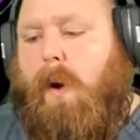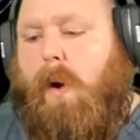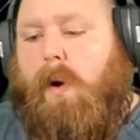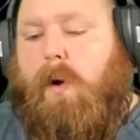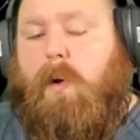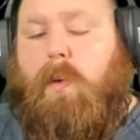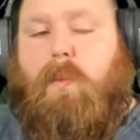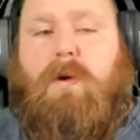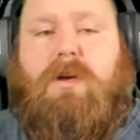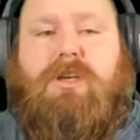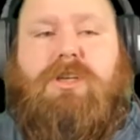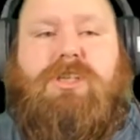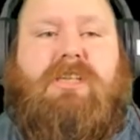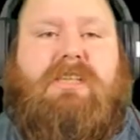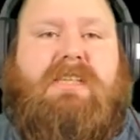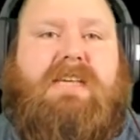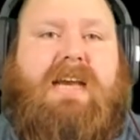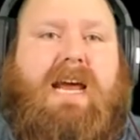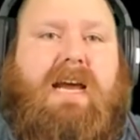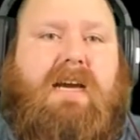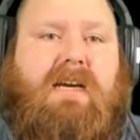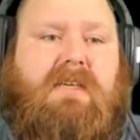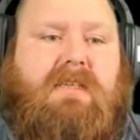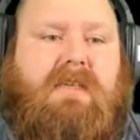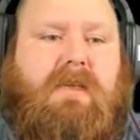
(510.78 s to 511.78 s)
which is an
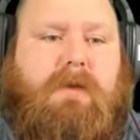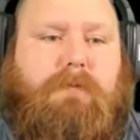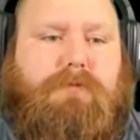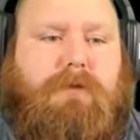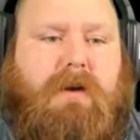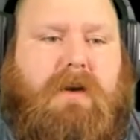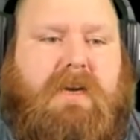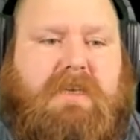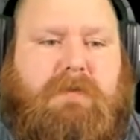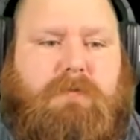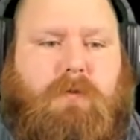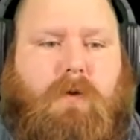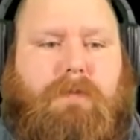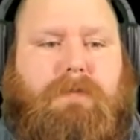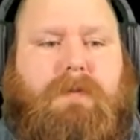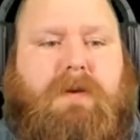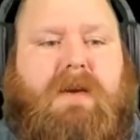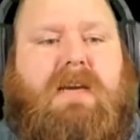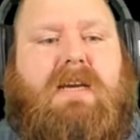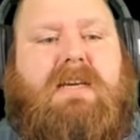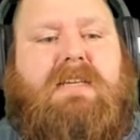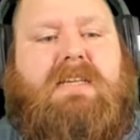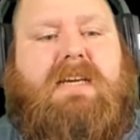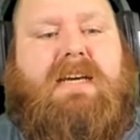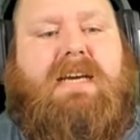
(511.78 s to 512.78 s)
excellent price point
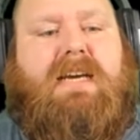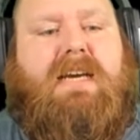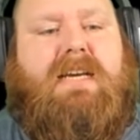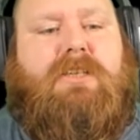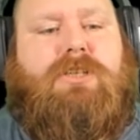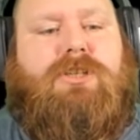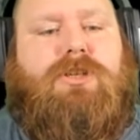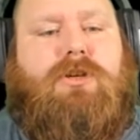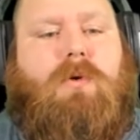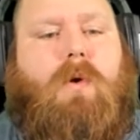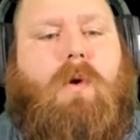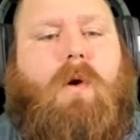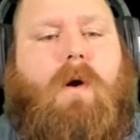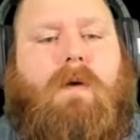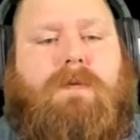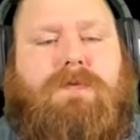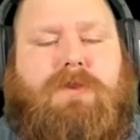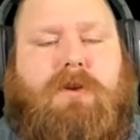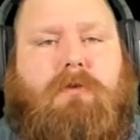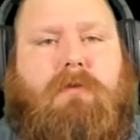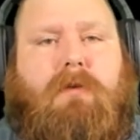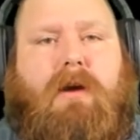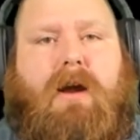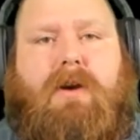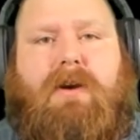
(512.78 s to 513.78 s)
because it gets you off
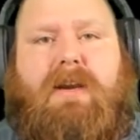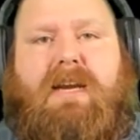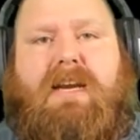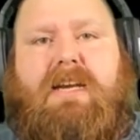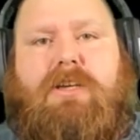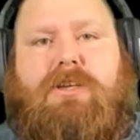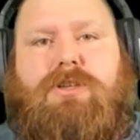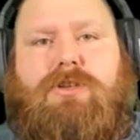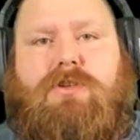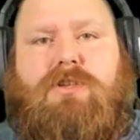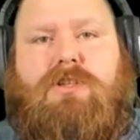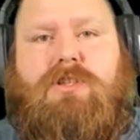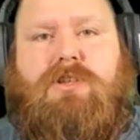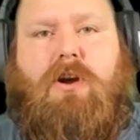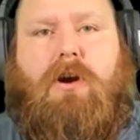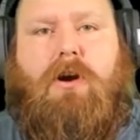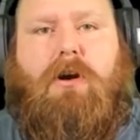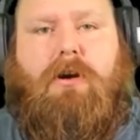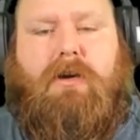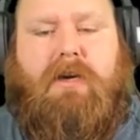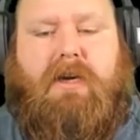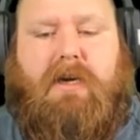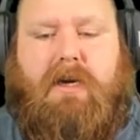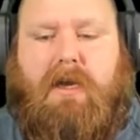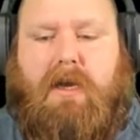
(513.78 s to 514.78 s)
the ground. It gets you
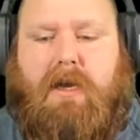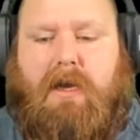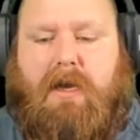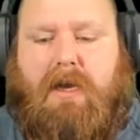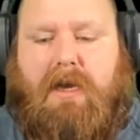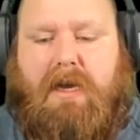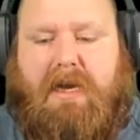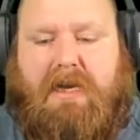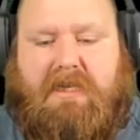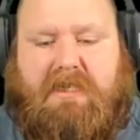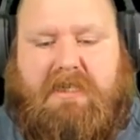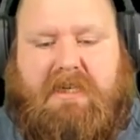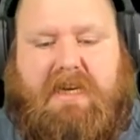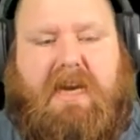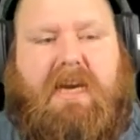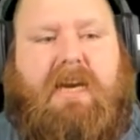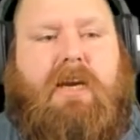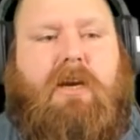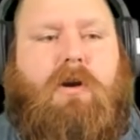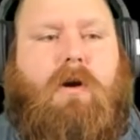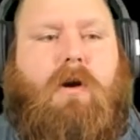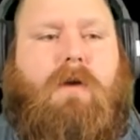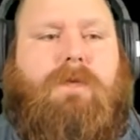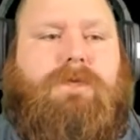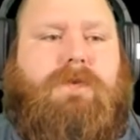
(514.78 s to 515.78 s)
started. It's
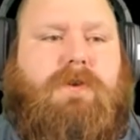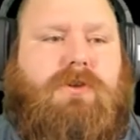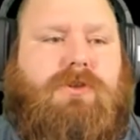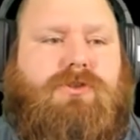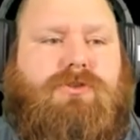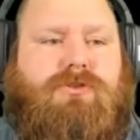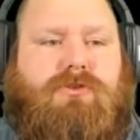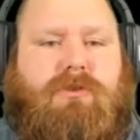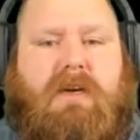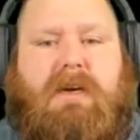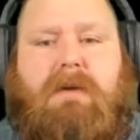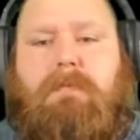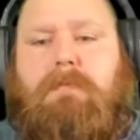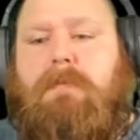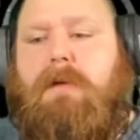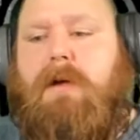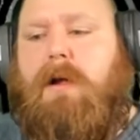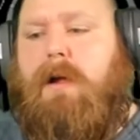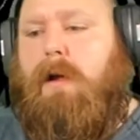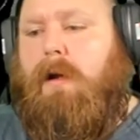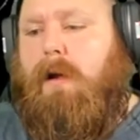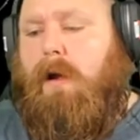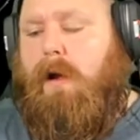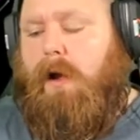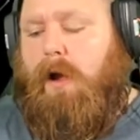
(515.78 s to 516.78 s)
kicking off your stream.
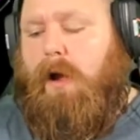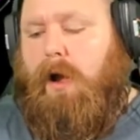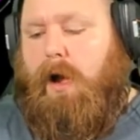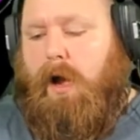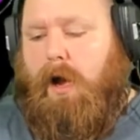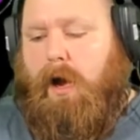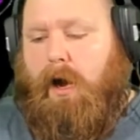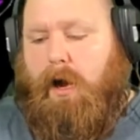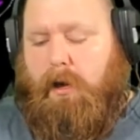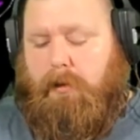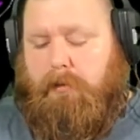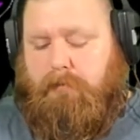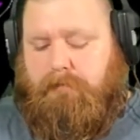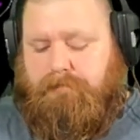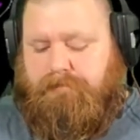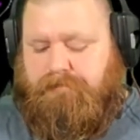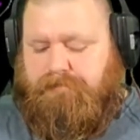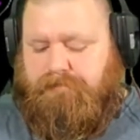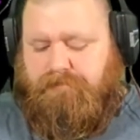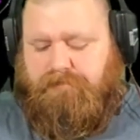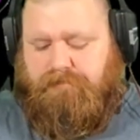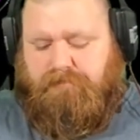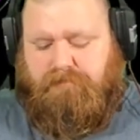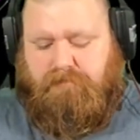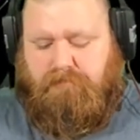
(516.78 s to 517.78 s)

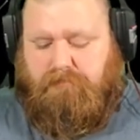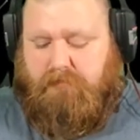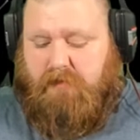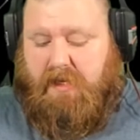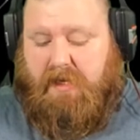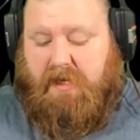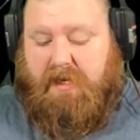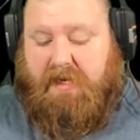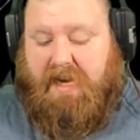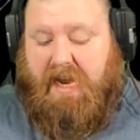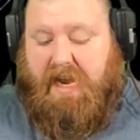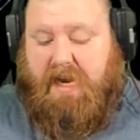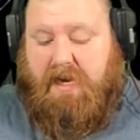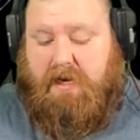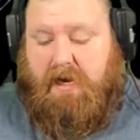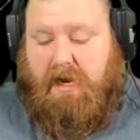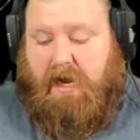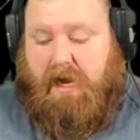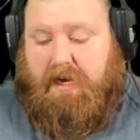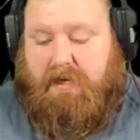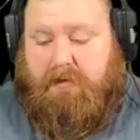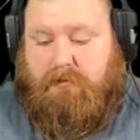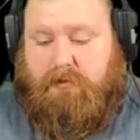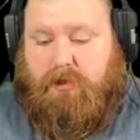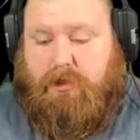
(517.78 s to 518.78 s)
Again,
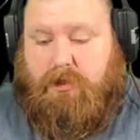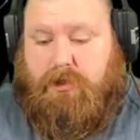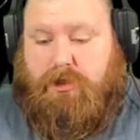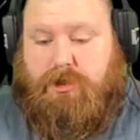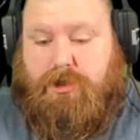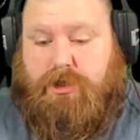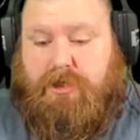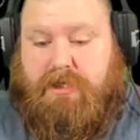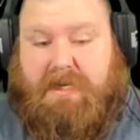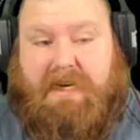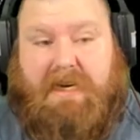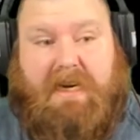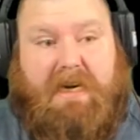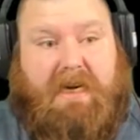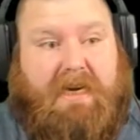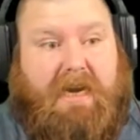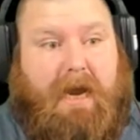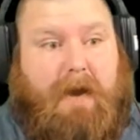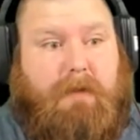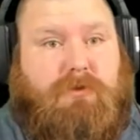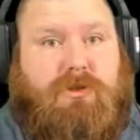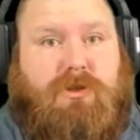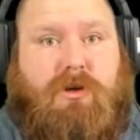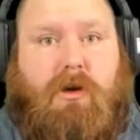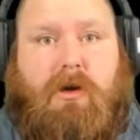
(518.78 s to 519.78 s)
I just get a
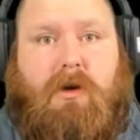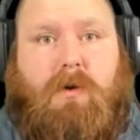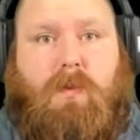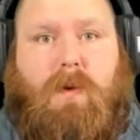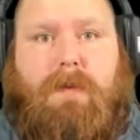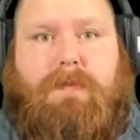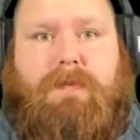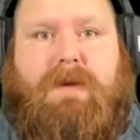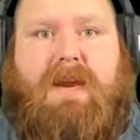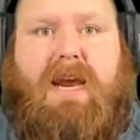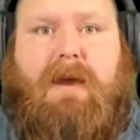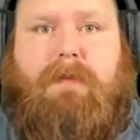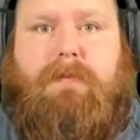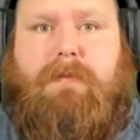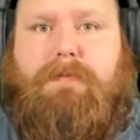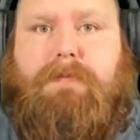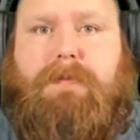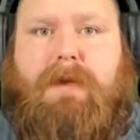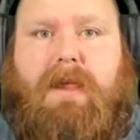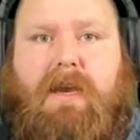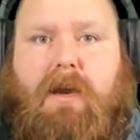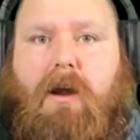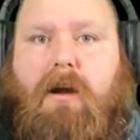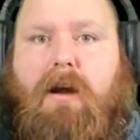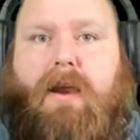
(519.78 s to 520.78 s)
capture card and a webcam and be
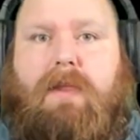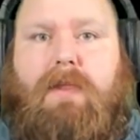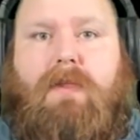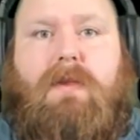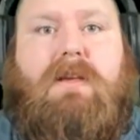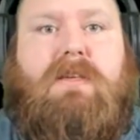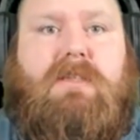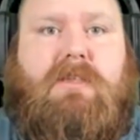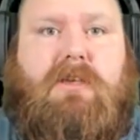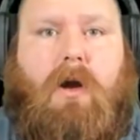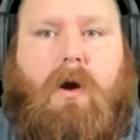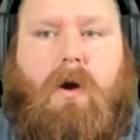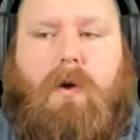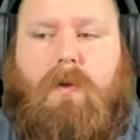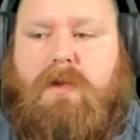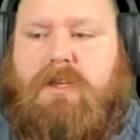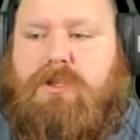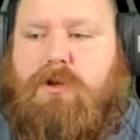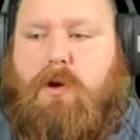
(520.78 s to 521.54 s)
like, all right, let's go